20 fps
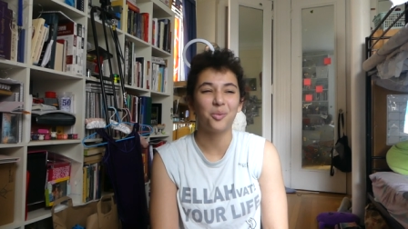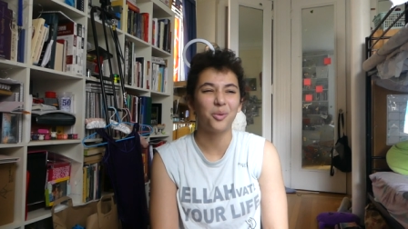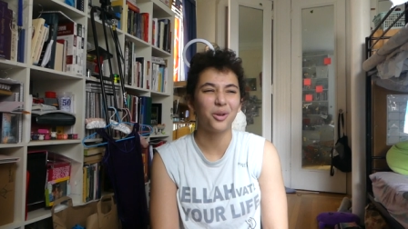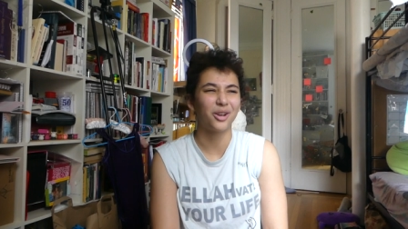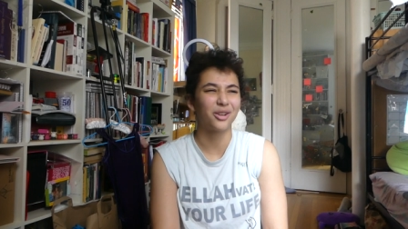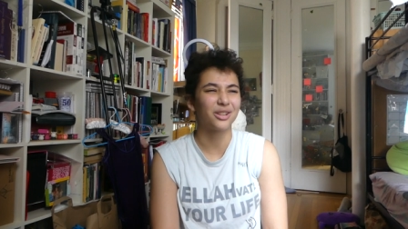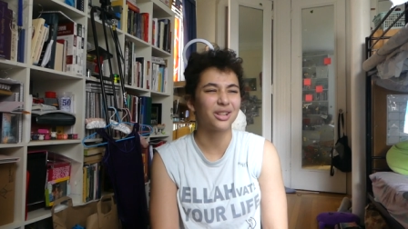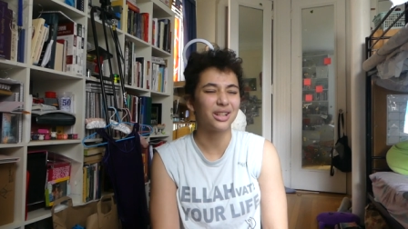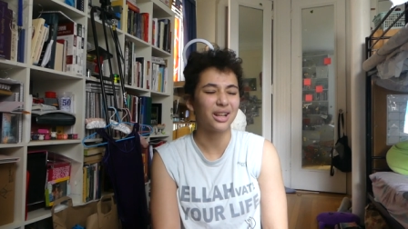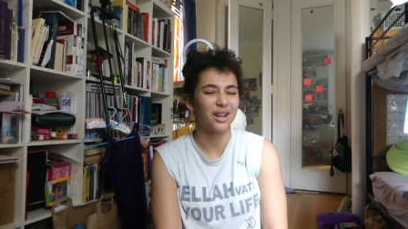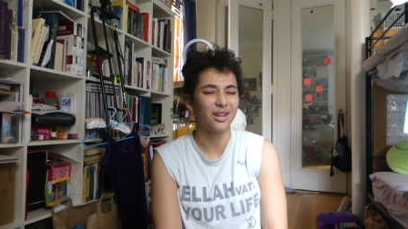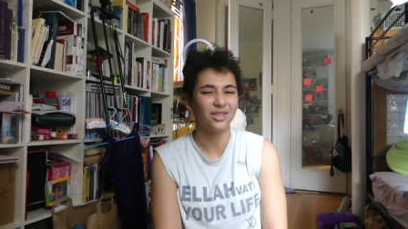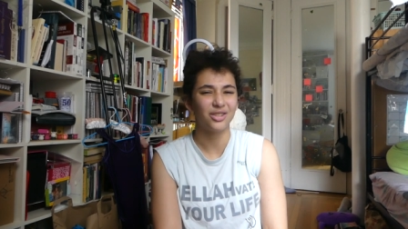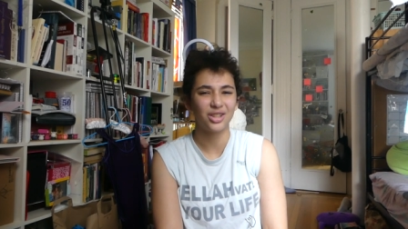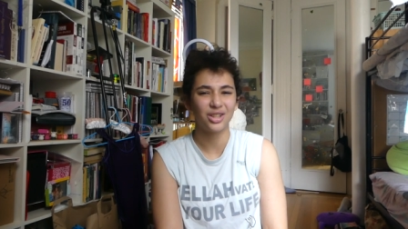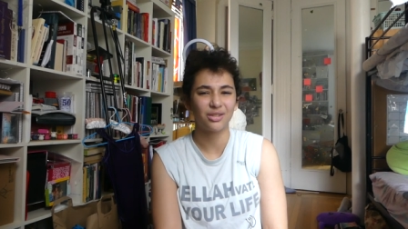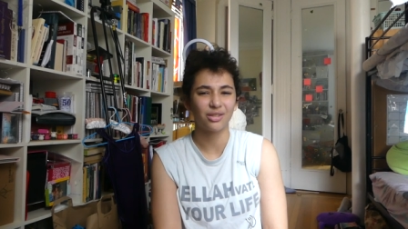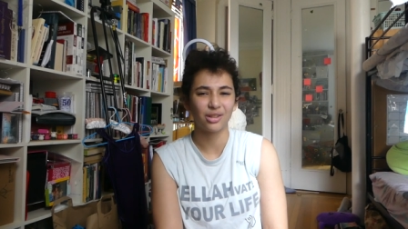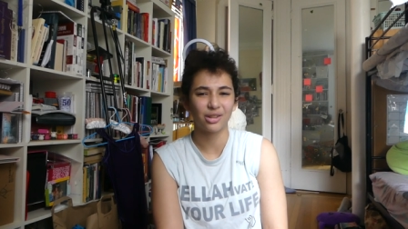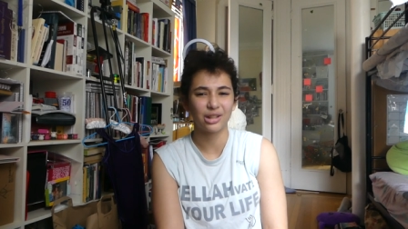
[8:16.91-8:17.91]
weird
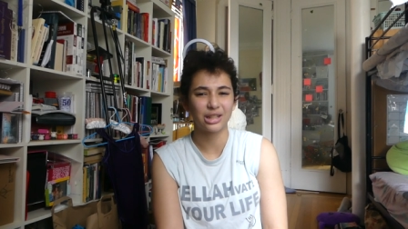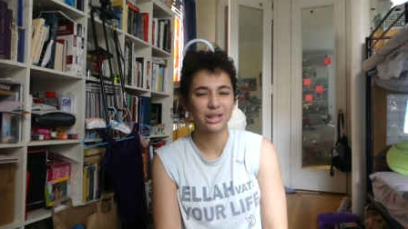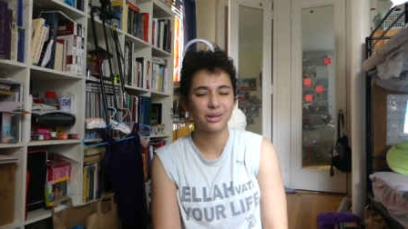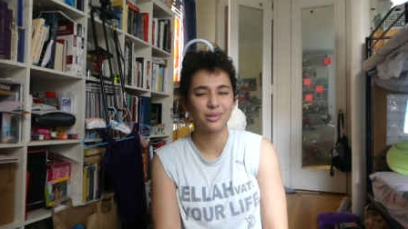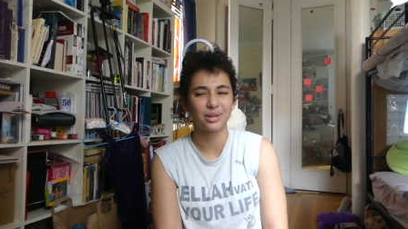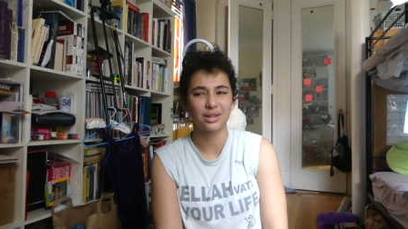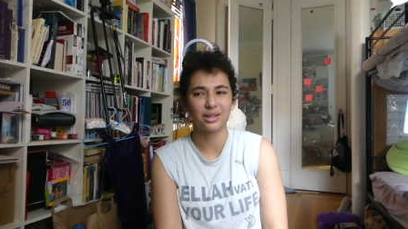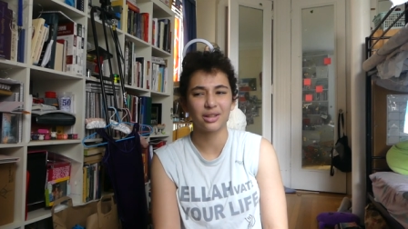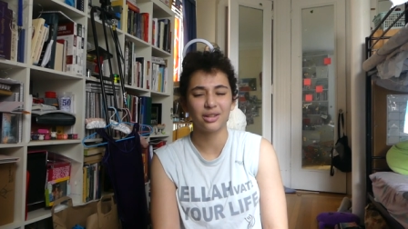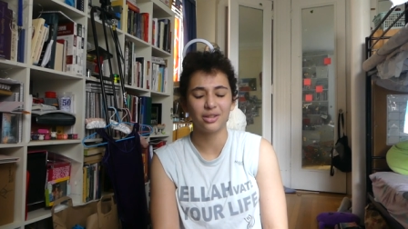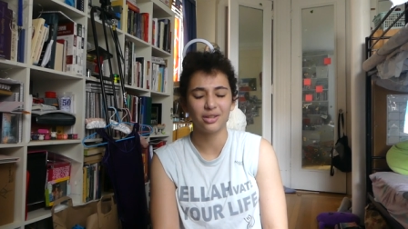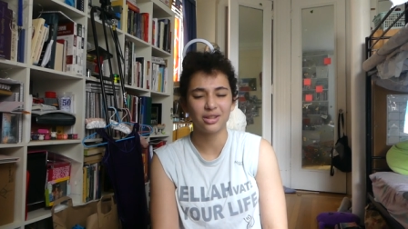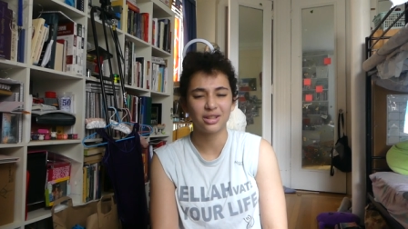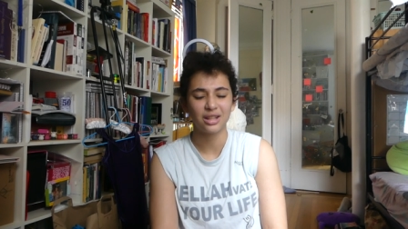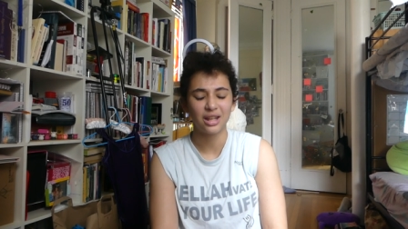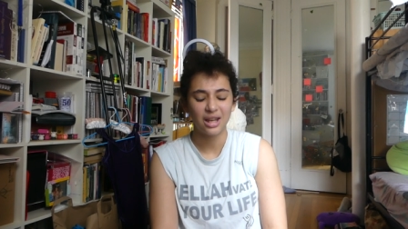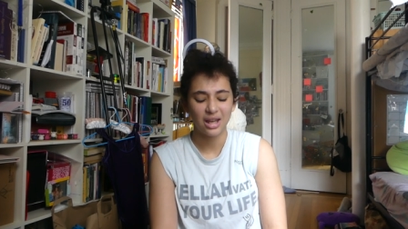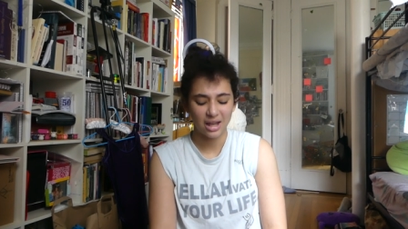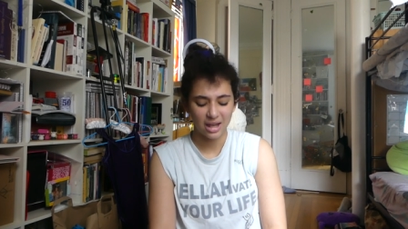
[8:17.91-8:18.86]
analogies for learning some skills,